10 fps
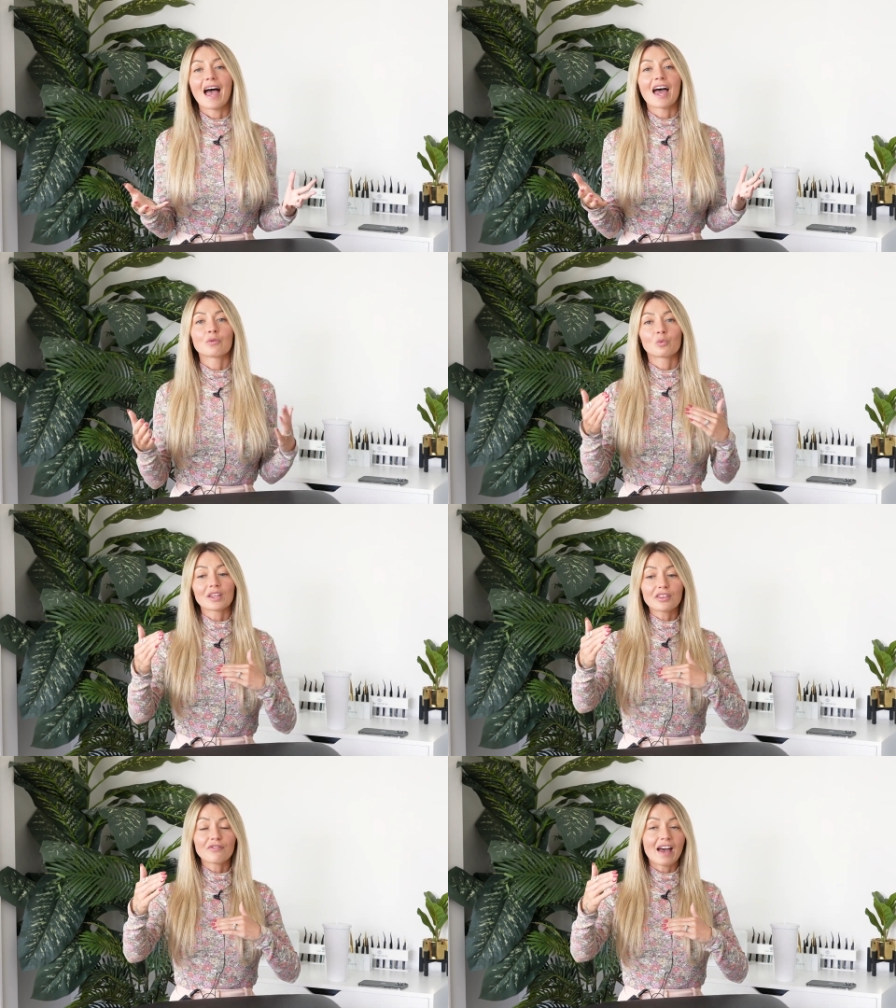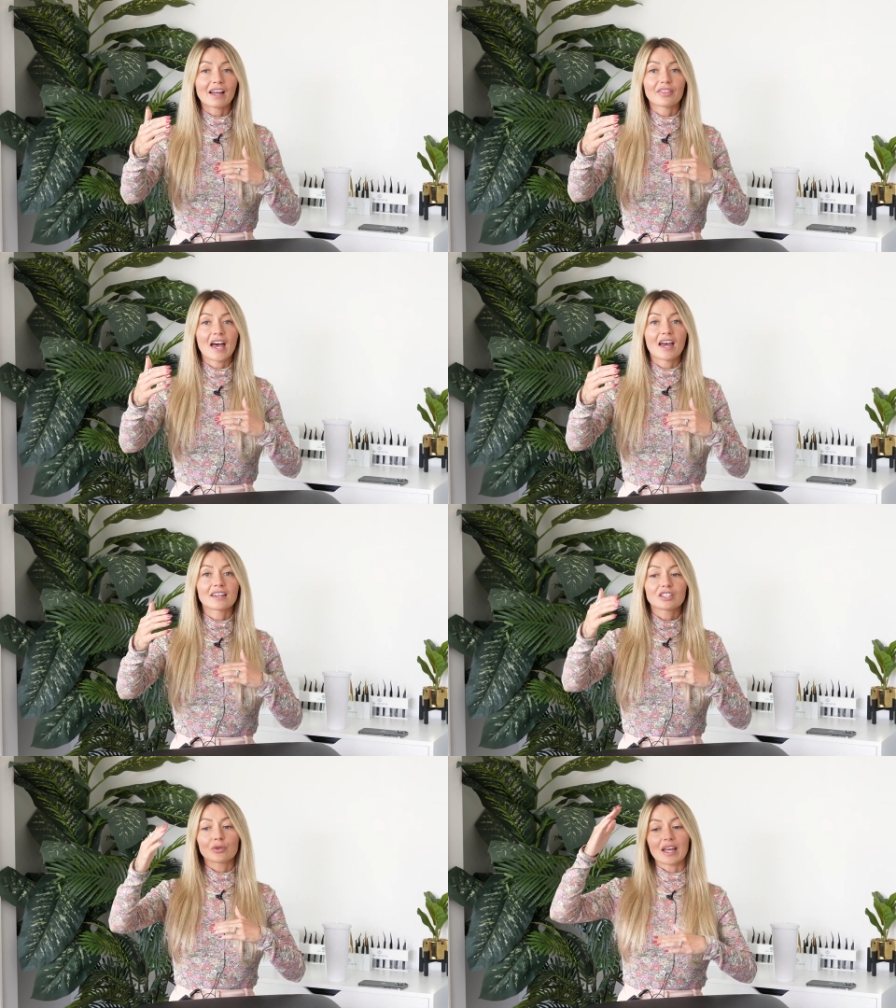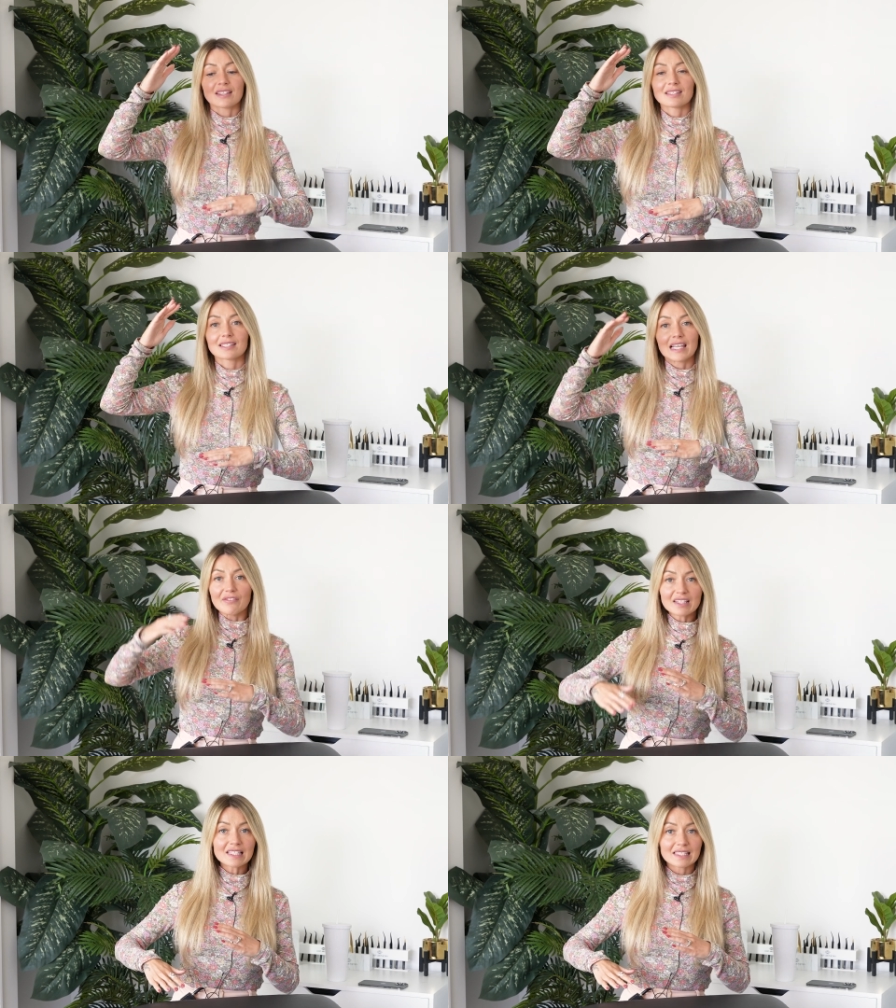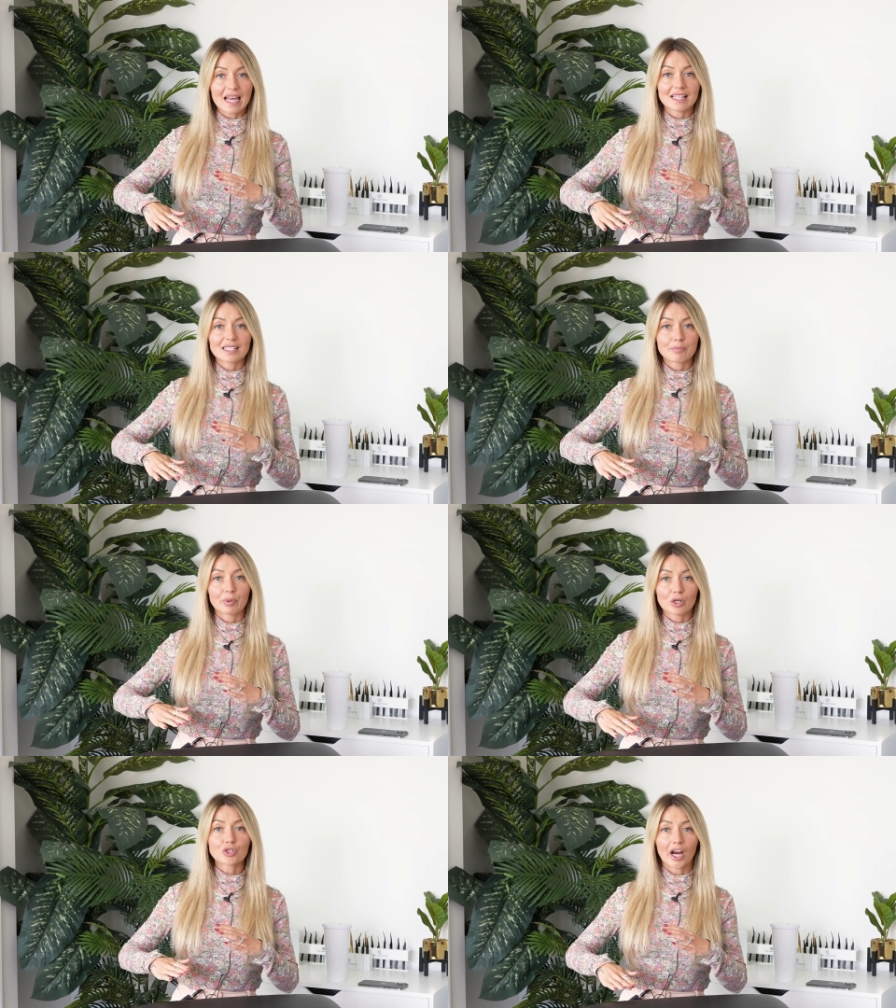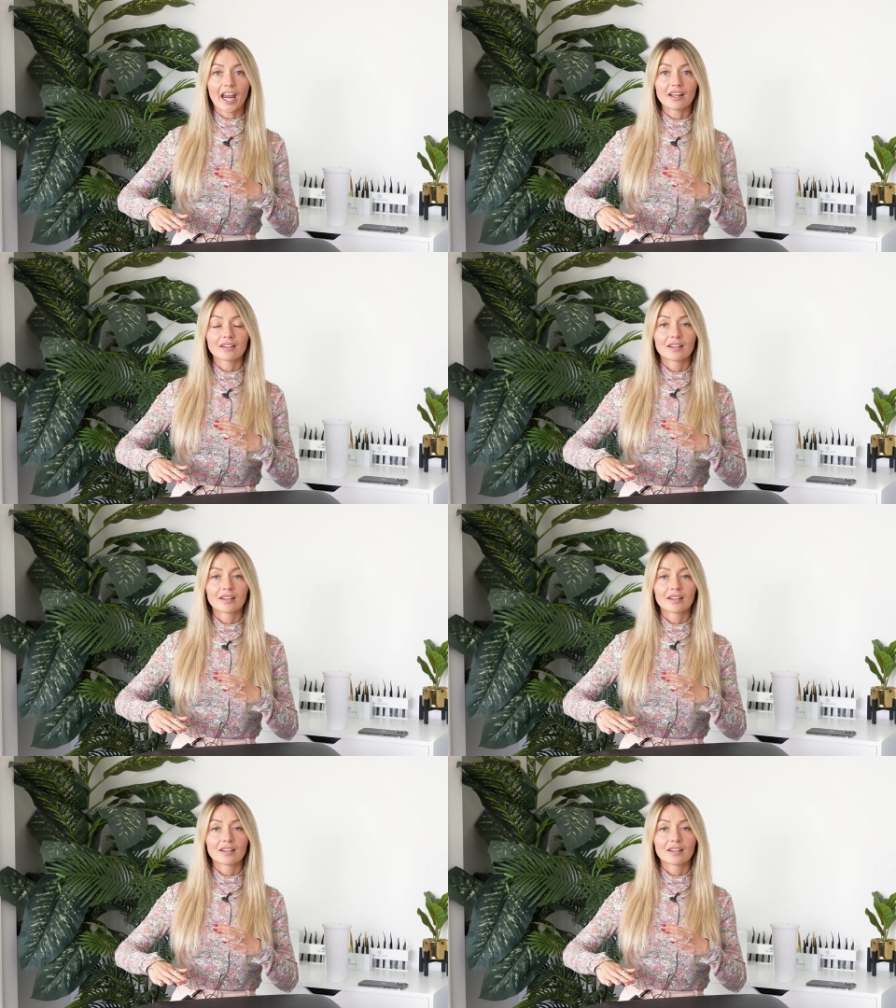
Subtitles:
And with the fact that you get 7 sets per tray,